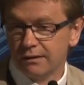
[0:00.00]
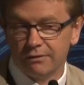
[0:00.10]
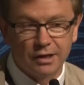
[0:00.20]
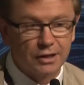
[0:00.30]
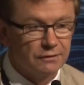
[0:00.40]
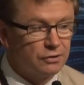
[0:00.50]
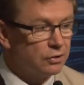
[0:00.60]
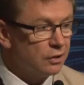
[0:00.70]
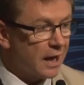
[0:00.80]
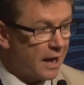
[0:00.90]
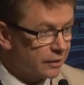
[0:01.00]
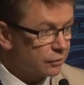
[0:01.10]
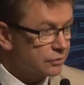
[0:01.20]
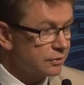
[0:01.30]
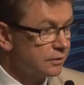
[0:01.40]
For those of you who are
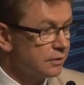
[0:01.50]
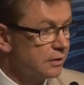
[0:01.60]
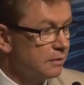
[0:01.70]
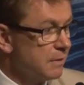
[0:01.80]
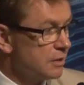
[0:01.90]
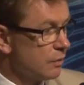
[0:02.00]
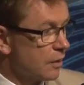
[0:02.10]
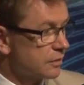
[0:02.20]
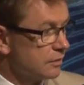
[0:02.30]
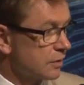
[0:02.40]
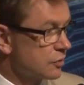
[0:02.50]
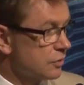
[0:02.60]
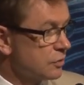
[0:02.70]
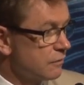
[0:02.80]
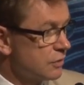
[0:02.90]
adult mental health and
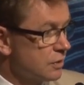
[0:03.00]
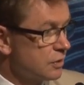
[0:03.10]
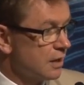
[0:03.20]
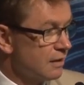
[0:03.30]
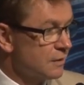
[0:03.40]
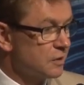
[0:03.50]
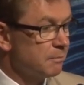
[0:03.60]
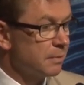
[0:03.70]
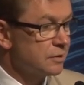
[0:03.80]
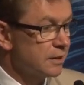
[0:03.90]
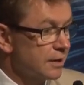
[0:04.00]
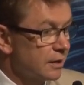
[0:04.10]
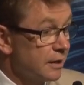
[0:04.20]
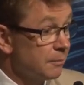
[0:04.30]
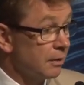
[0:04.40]
addiction services, this
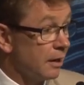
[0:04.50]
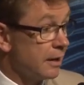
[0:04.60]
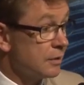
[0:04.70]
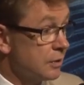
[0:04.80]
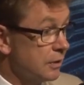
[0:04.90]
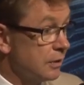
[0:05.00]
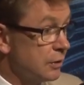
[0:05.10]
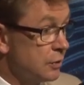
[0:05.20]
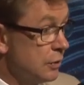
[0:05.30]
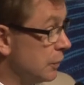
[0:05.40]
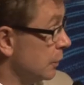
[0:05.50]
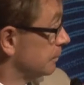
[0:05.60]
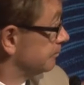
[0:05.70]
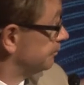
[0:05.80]
particularly applies to you.